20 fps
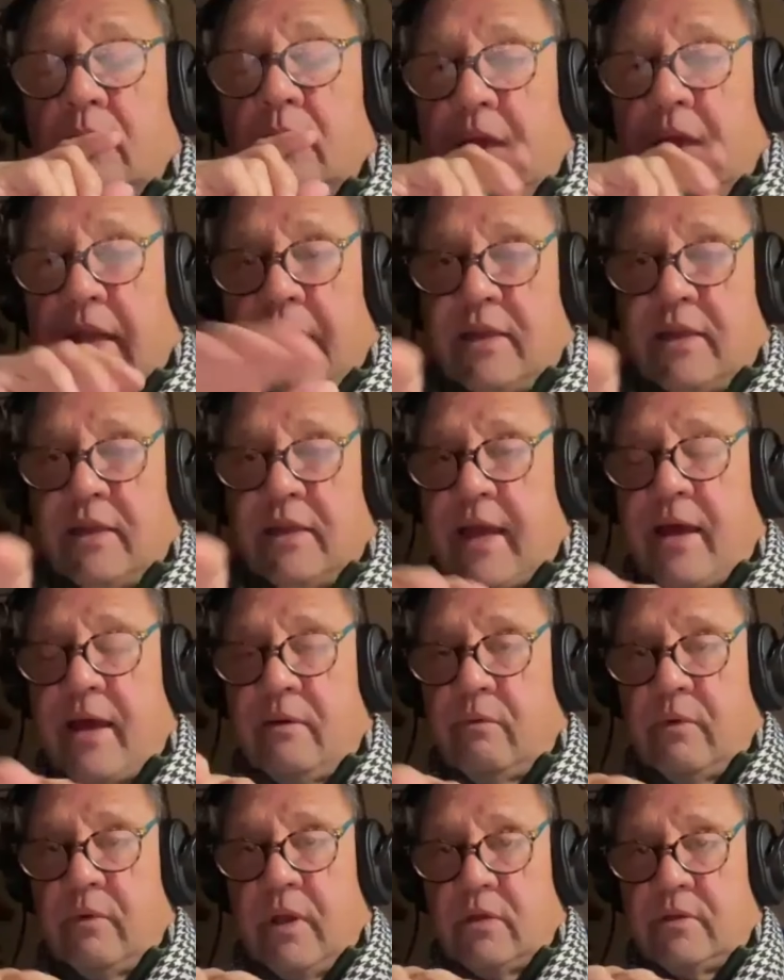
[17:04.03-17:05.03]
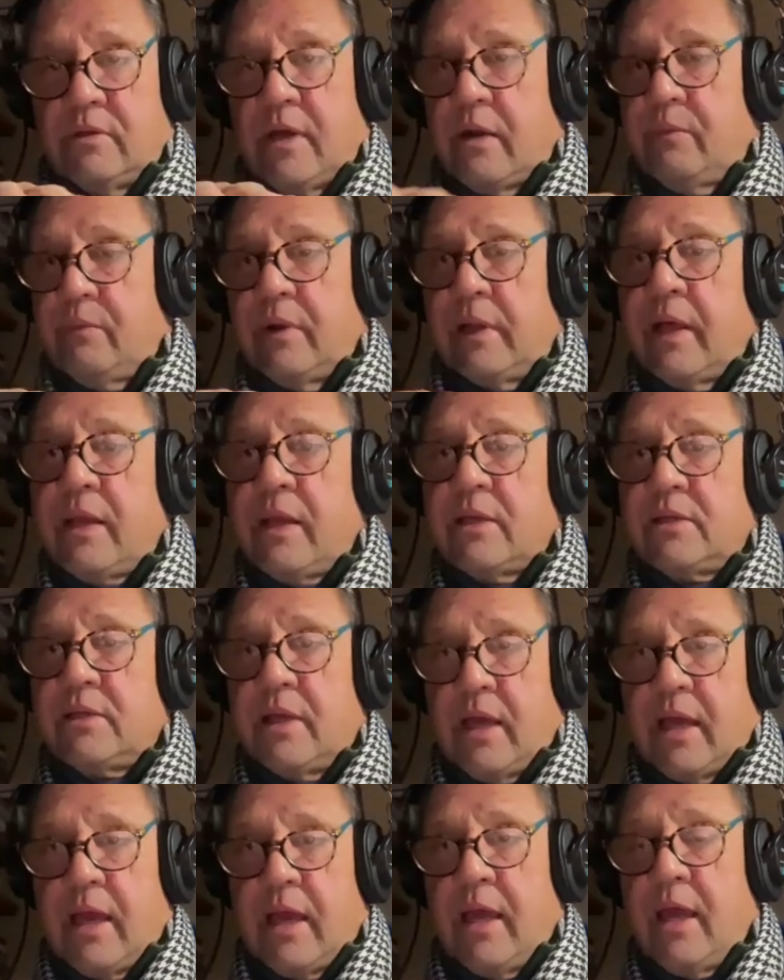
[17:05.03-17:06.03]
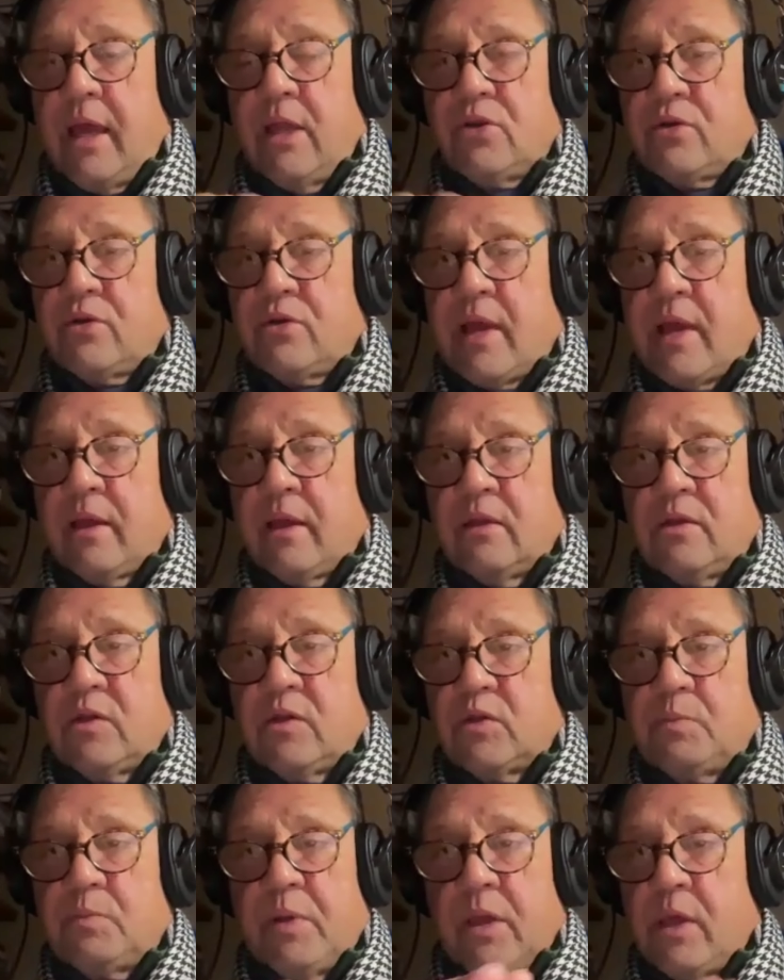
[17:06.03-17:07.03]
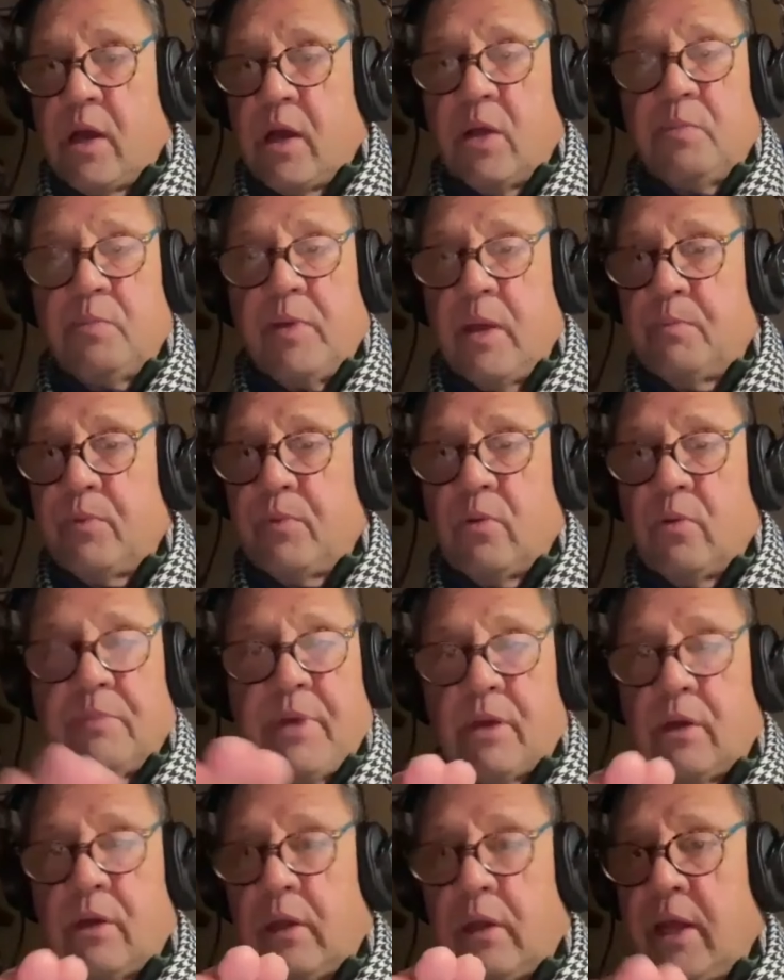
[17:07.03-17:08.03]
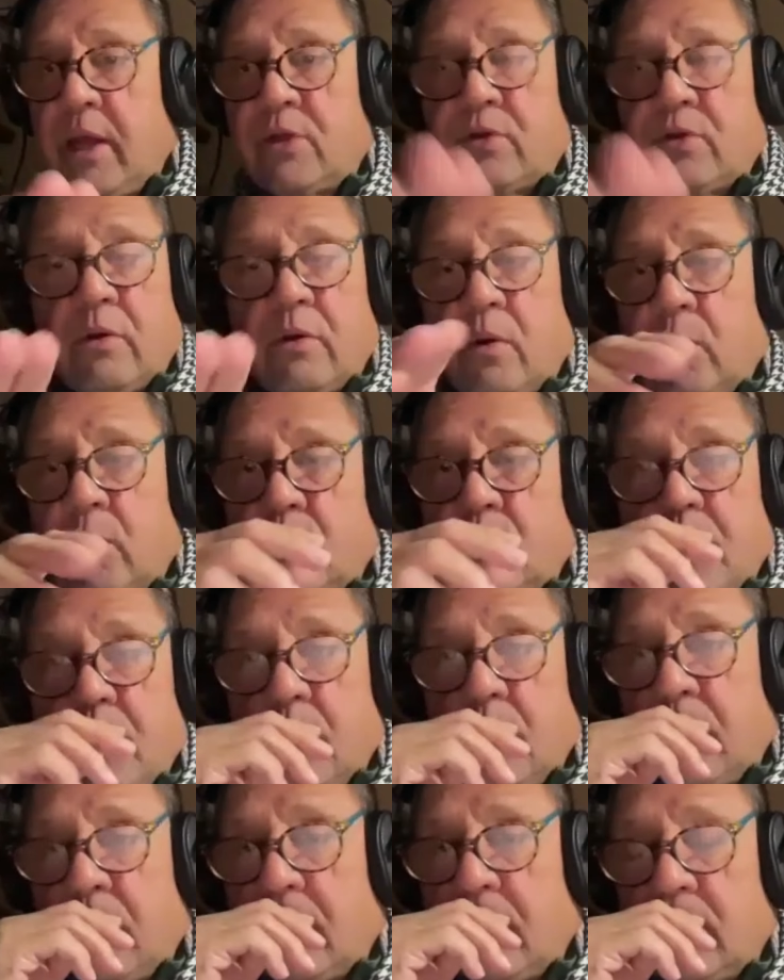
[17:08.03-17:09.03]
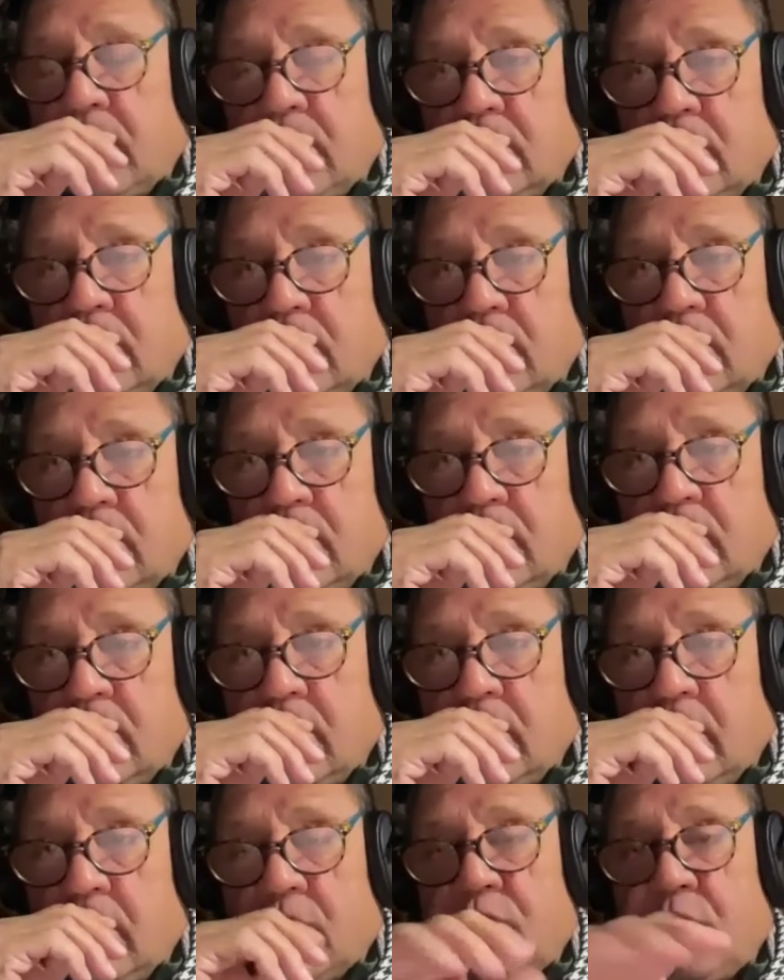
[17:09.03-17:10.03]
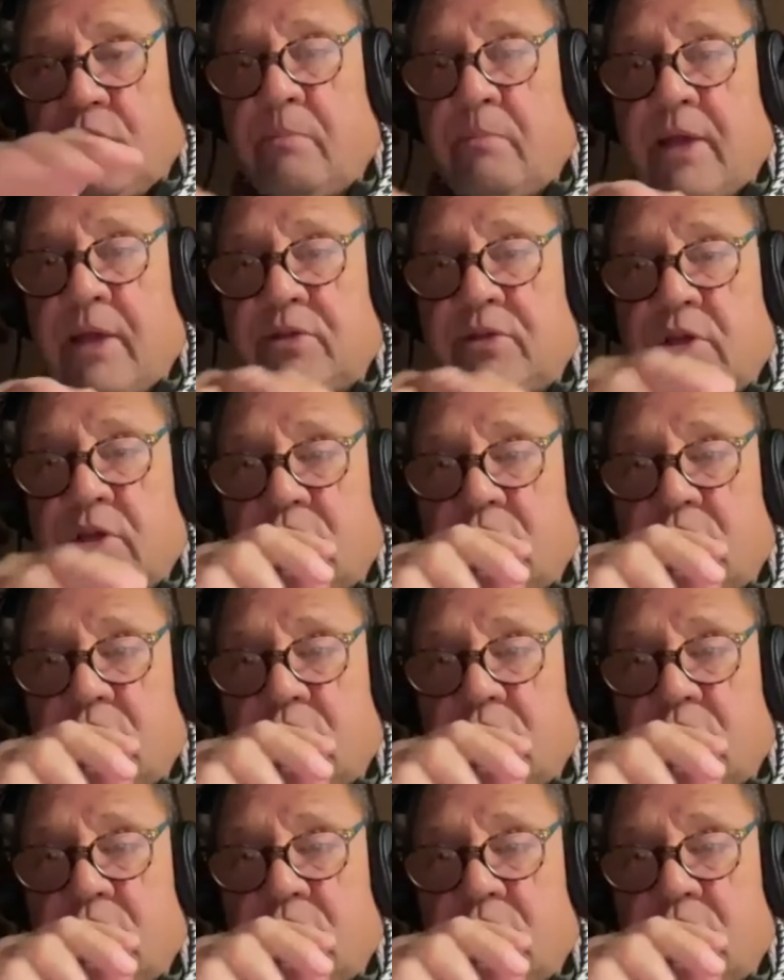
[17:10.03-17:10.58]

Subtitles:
And is that related to age, or that could just be young people, middle age, or older people? Or is your message